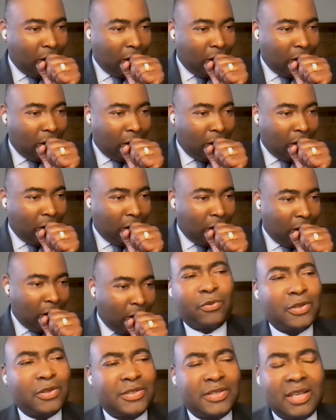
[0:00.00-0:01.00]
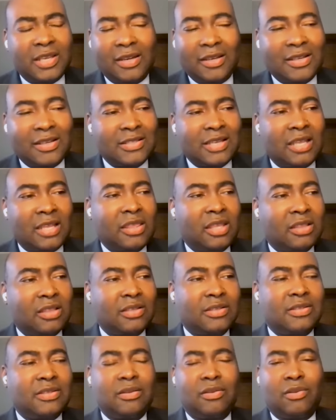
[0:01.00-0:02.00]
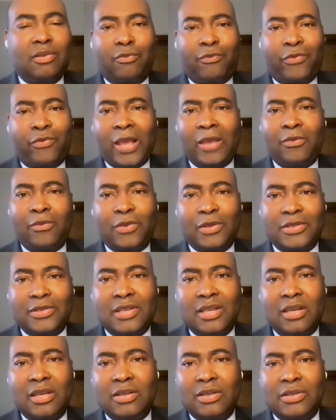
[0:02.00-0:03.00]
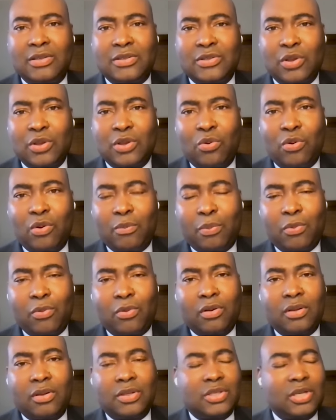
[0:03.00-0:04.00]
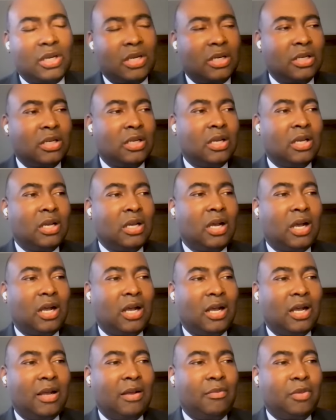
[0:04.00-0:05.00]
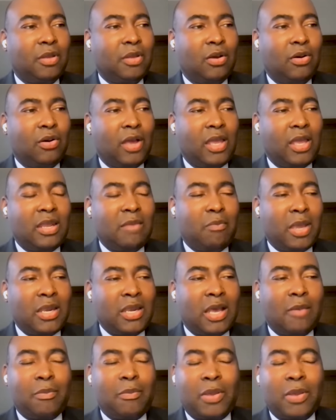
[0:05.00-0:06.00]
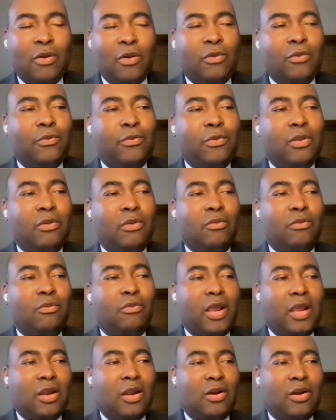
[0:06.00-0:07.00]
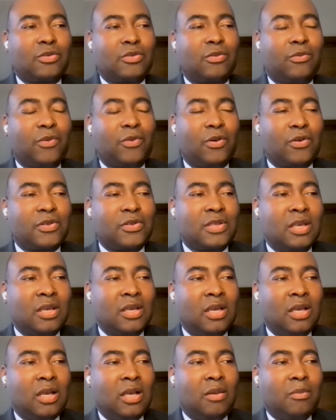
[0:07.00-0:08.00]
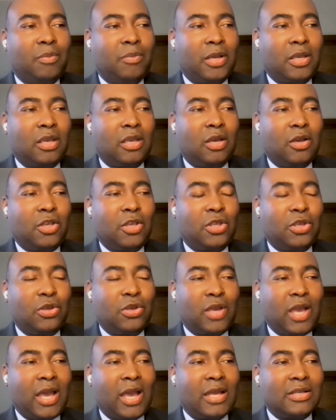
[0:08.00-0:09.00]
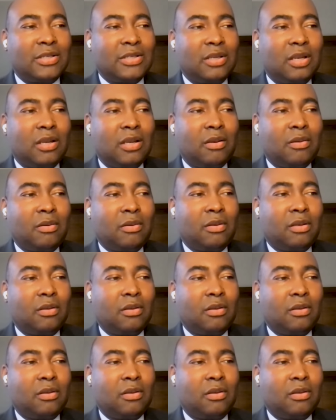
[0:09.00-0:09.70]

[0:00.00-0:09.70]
and particularly for the Senate, because I think this, the fight for the Senate is so important this year. Um, you know, and it may not be on the radars for folks, but you know, you got uh,